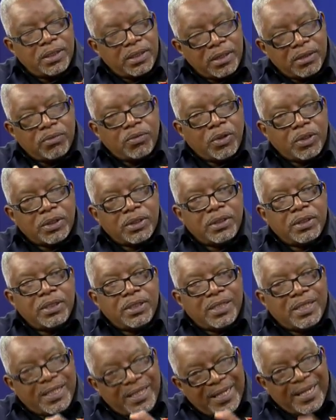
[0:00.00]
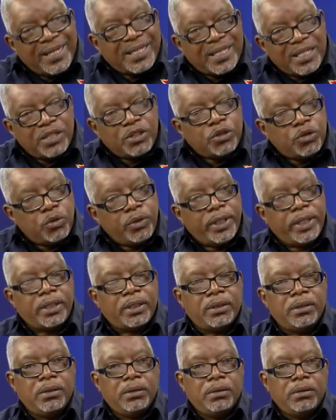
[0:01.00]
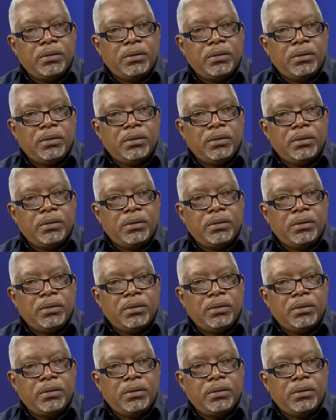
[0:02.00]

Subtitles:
is what the state is doing.